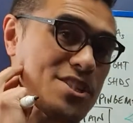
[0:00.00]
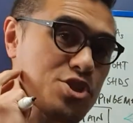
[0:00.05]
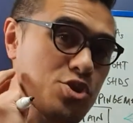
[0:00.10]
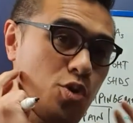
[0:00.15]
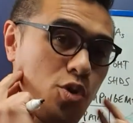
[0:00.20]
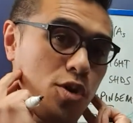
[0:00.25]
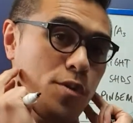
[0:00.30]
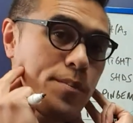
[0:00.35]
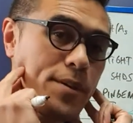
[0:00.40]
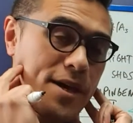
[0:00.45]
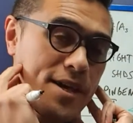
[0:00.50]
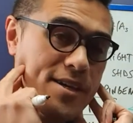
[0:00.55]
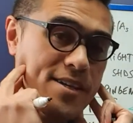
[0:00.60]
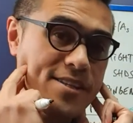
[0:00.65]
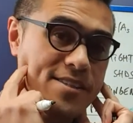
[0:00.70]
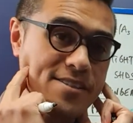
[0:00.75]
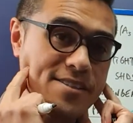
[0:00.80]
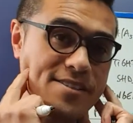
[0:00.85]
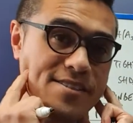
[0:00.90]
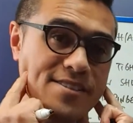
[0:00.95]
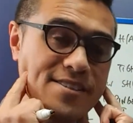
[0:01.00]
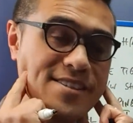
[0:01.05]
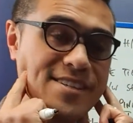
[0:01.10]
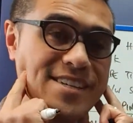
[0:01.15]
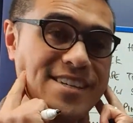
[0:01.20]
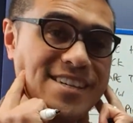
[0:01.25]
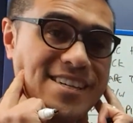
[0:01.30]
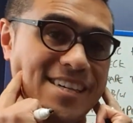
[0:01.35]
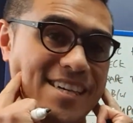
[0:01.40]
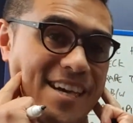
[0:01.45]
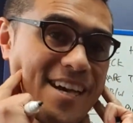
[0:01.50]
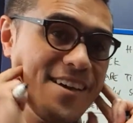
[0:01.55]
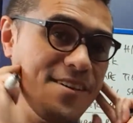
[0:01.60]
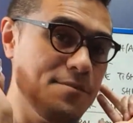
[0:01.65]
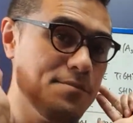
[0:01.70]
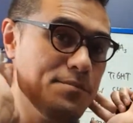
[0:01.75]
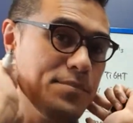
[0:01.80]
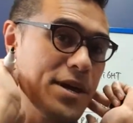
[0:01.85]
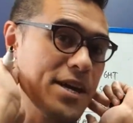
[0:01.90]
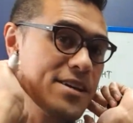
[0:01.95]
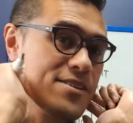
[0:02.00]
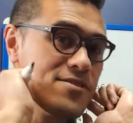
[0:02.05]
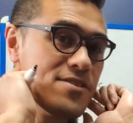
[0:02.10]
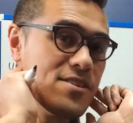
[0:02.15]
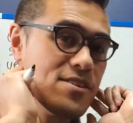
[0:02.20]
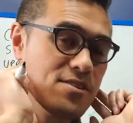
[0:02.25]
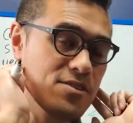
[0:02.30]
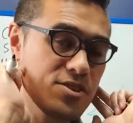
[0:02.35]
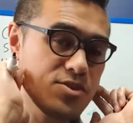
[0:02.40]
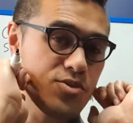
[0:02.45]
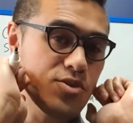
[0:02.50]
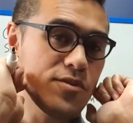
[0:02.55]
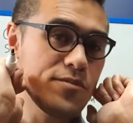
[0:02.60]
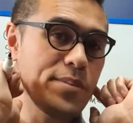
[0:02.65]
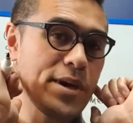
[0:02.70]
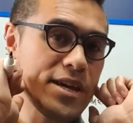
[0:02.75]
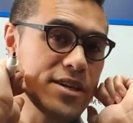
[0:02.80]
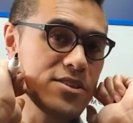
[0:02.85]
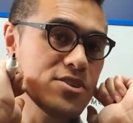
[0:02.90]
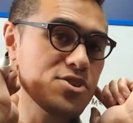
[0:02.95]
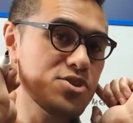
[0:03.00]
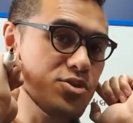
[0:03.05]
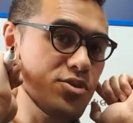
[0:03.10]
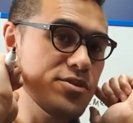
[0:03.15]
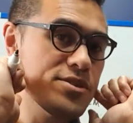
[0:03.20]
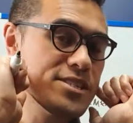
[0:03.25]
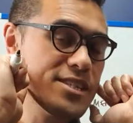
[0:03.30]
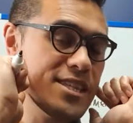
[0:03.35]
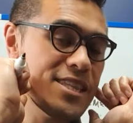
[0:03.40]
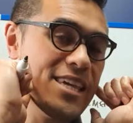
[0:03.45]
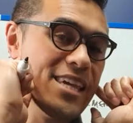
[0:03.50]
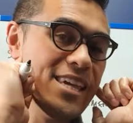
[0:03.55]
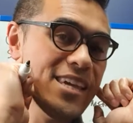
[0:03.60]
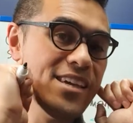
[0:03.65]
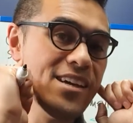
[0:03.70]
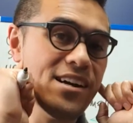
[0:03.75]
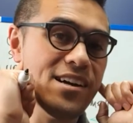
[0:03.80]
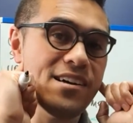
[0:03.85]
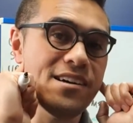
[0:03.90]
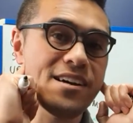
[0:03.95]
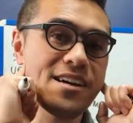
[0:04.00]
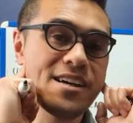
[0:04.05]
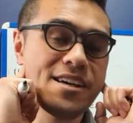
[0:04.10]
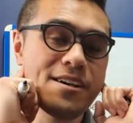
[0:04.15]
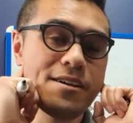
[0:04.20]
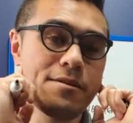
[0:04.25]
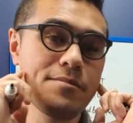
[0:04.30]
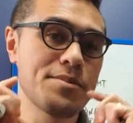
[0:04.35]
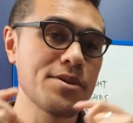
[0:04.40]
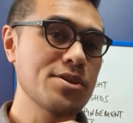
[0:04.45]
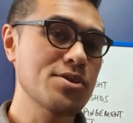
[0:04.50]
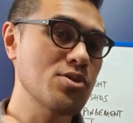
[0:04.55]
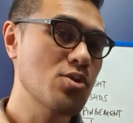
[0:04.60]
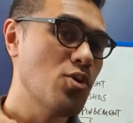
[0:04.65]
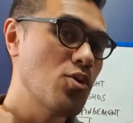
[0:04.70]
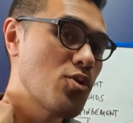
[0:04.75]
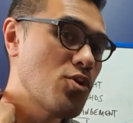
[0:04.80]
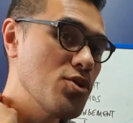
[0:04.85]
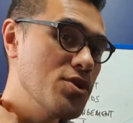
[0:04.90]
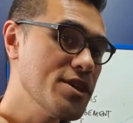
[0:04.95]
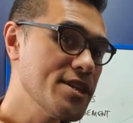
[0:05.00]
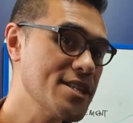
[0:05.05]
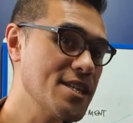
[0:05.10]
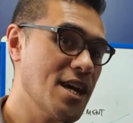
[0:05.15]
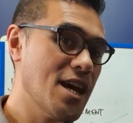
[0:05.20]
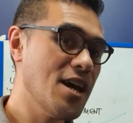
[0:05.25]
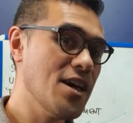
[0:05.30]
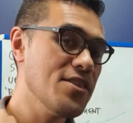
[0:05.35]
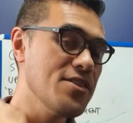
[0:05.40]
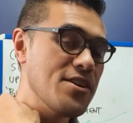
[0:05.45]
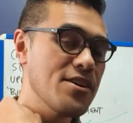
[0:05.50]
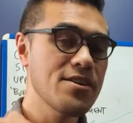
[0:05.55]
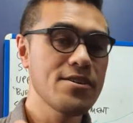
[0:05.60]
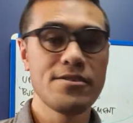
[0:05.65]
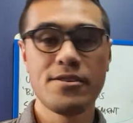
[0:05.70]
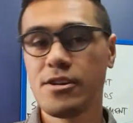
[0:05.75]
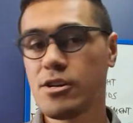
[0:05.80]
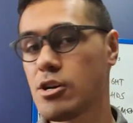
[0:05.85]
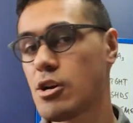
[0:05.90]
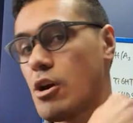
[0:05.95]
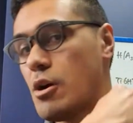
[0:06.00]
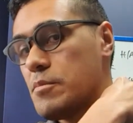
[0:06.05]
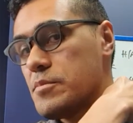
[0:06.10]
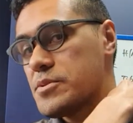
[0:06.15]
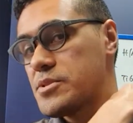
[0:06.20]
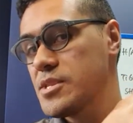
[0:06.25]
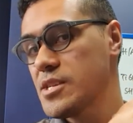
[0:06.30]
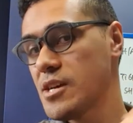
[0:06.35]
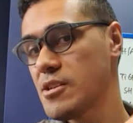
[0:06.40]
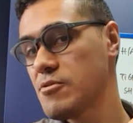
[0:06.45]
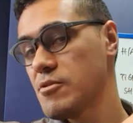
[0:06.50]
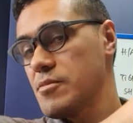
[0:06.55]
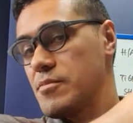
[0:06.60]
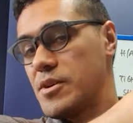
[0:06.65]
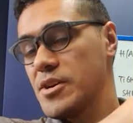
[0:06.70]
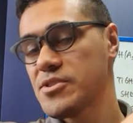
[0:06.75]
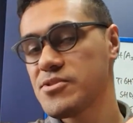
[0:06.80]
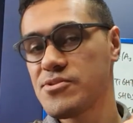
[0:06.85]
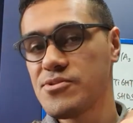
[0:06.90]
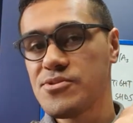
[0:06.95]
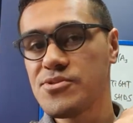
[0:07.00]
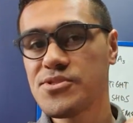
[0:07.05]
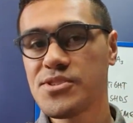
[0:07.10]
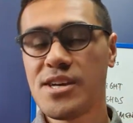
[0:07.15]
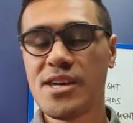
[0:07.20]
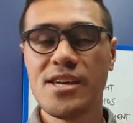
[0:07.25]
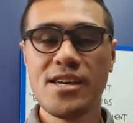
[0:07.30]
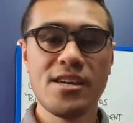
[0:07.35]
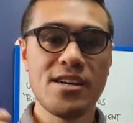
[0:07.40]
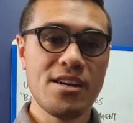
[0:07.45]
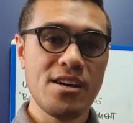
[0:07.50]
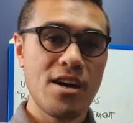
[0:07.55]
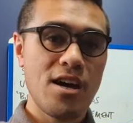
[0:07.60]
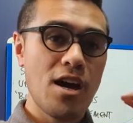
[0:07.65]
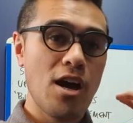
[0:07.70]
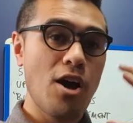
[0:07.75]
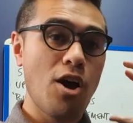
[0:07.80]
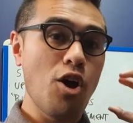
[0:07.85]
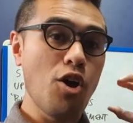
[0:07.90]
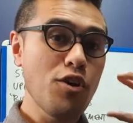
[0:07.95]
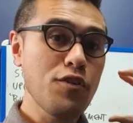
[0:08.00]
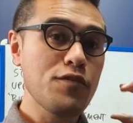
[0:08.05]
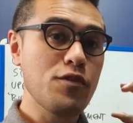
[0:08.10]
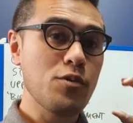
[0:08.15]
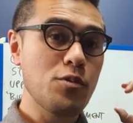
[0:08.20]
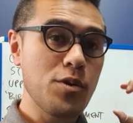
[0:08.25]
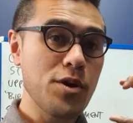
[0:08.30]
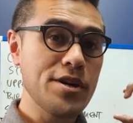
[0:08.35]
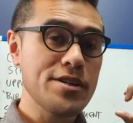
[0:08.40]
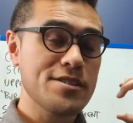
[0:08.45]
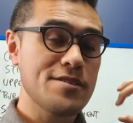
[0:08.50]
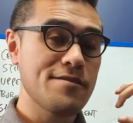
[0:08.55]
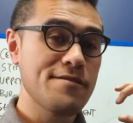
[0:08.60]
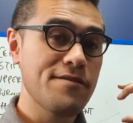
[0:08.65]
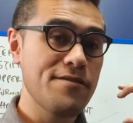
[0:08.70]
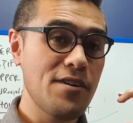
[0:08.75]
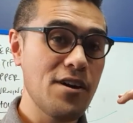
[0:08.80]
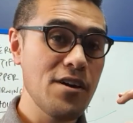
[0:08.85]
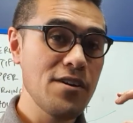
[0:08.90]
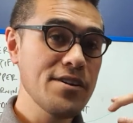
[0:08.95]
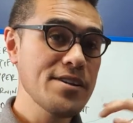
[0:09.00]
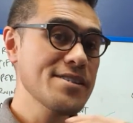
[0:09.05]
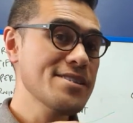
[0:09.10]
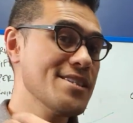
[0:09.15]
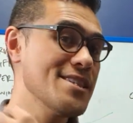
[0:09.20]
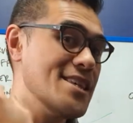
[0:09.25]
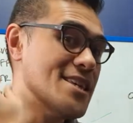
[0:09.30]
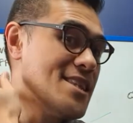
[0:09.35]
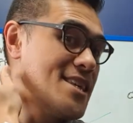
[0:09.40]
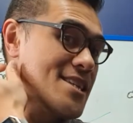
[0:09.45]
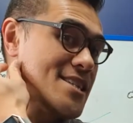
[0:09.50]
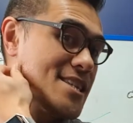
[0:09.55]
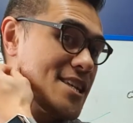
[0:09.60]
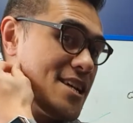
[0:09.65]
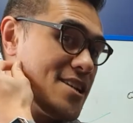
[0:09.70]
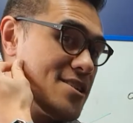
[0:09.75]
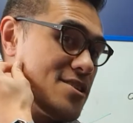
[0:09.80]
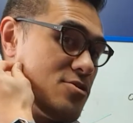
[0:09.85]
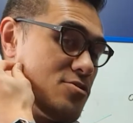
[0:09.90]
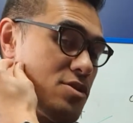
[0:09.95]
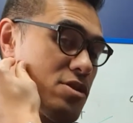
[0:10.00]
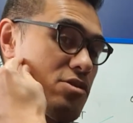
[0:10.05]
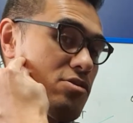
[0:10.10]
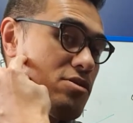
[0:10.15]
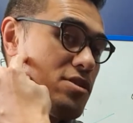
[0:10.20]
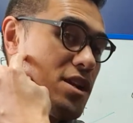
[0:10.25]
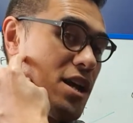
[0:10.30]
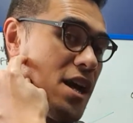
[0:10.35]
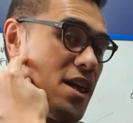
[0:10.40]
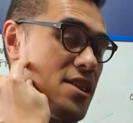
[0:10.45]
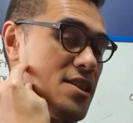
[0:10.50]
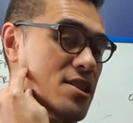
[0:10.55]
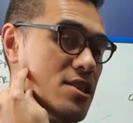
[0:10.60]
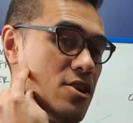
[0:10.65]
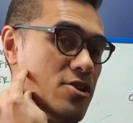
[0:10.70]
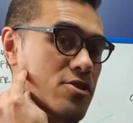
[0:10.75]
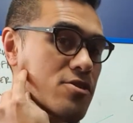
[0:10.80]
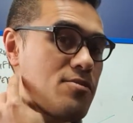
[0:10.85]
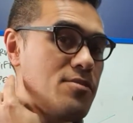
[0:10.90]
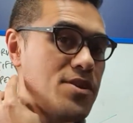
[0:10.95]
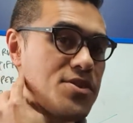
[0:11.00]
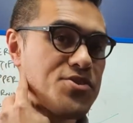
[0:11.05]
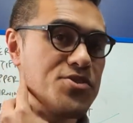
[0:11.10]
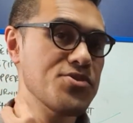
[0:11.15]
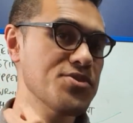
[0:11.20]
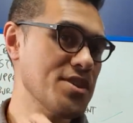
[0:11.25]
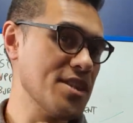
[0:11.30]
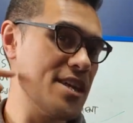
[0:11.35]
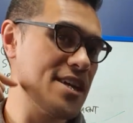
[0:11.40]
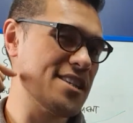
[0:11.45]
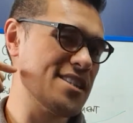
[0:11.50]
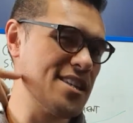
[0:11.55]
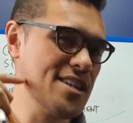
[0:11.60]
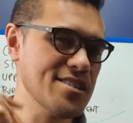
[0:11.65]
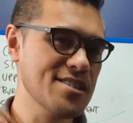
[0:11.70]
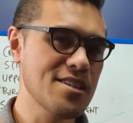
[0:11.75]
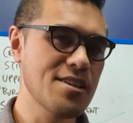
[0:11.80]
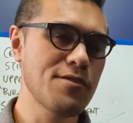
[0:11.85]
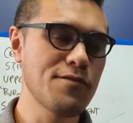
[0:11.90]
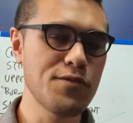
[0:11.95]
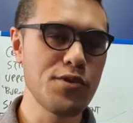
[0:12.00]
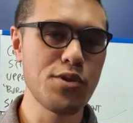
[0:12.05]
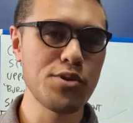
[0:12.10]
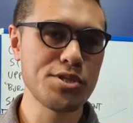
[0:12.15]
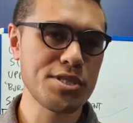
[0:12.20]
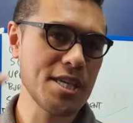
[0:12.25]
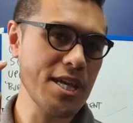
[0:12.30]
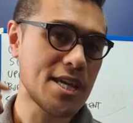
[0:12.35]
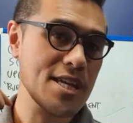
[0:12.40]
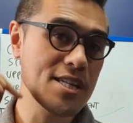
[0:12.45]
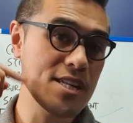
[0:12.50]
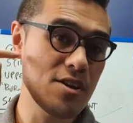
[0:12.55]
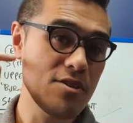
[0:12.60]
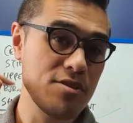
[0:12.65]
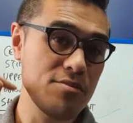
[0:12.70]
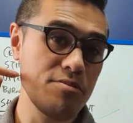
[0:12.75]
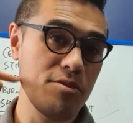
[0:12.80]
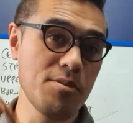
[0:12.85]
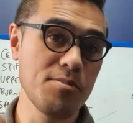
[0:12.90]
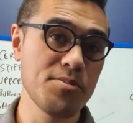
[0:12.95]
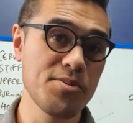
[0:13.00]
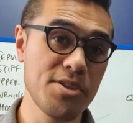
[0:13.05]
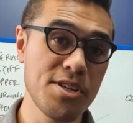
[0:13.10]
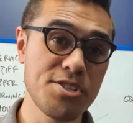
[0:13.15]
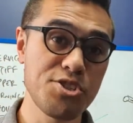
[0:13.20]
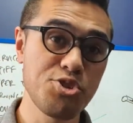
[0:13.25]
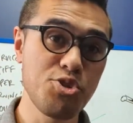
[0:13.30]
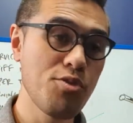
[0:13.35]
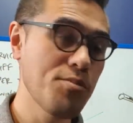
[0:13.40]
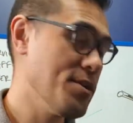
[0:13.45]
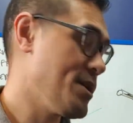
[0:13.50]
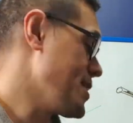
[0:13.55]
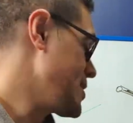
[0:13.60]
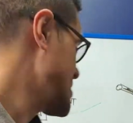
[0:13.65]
jaw pains, okay, back of the jaw into the ear, because all these other compensatory muscles are overworked and firing, so then they start to recruit other local muscles and they start to give you secondary problems like jaw pain,